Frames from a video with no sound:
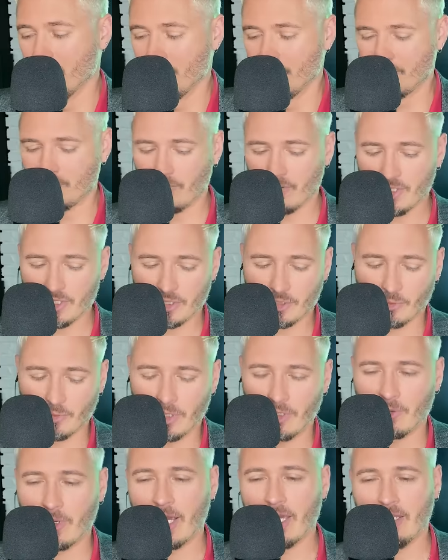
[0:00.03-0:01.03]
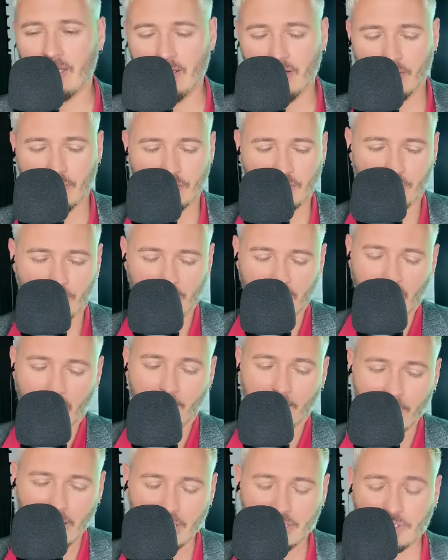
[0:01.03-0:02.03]
So this story right here should be a
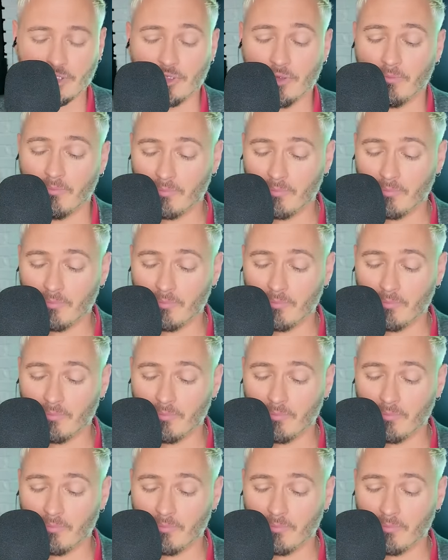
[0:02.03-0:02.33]
much,